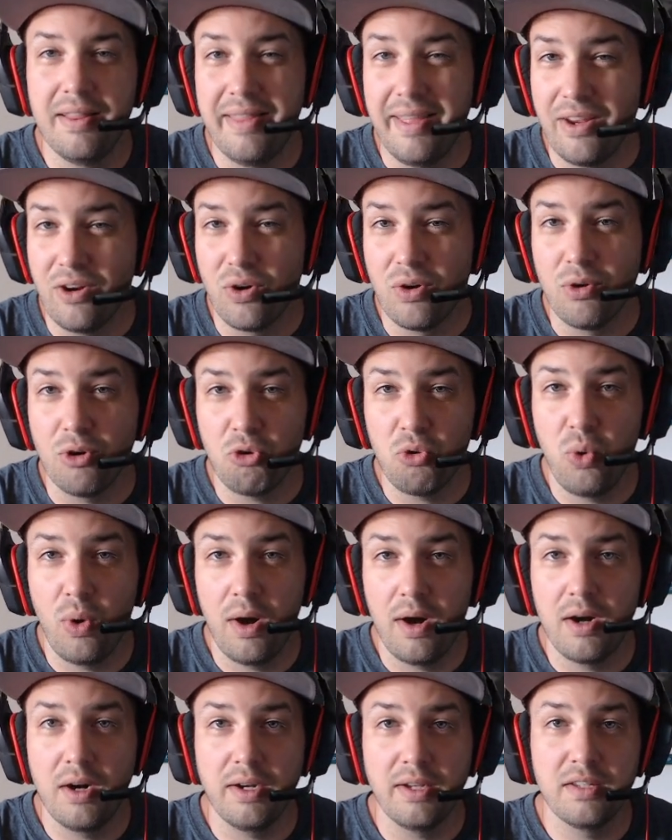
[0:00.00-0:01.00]
they aren't
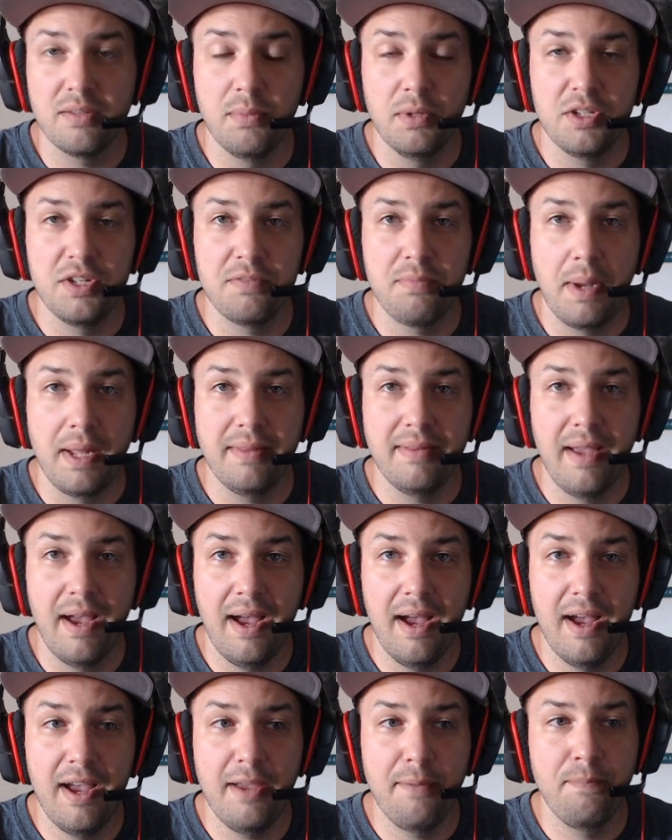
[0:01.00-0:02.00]
requiring as much as my
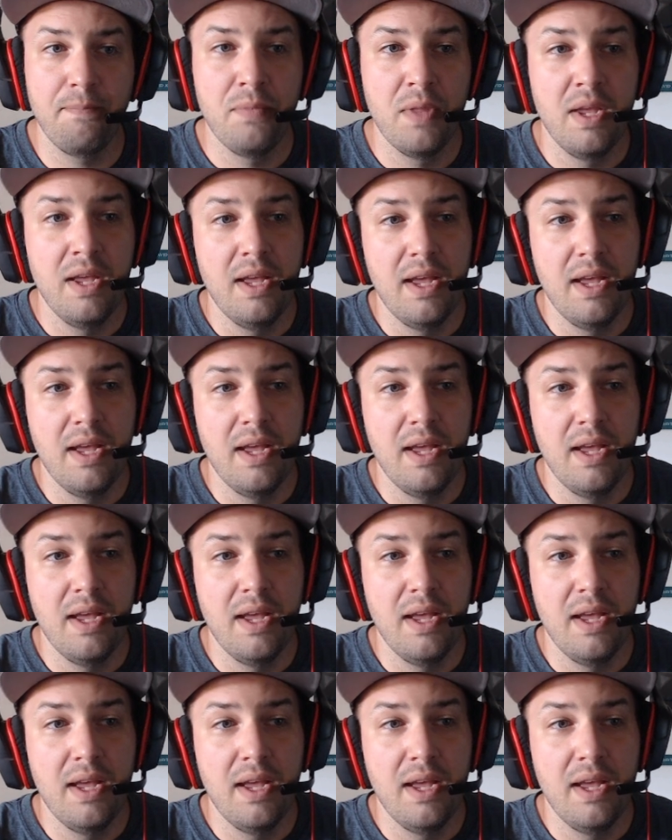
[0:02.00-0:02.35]
time.